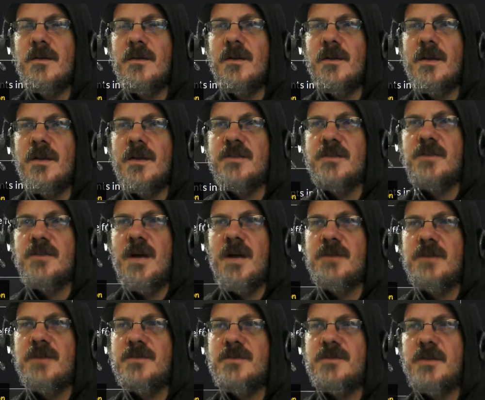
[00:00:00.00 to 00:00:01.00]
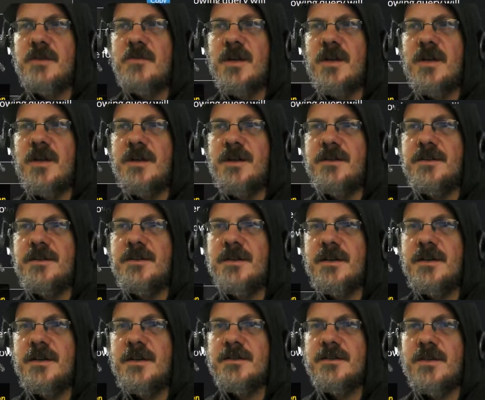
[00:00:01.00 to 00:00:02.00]
That's why I'm glad I did that,
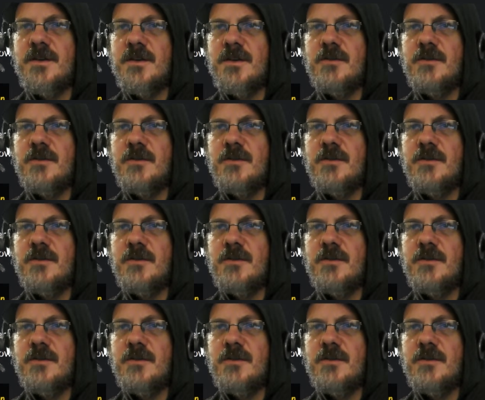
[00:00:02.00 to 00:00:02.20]
because I thought